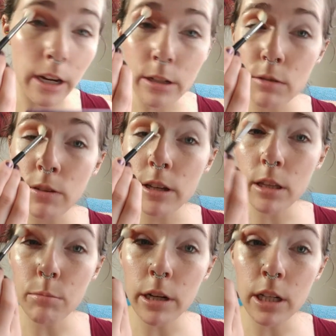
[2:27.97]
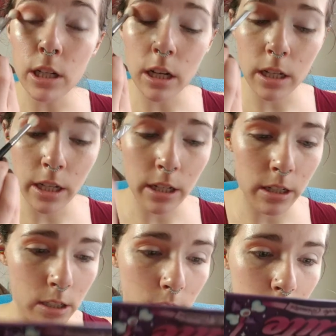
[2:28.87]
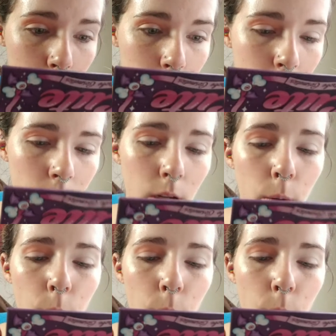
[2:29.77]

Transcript: I do feel like the mirror on here is a little bit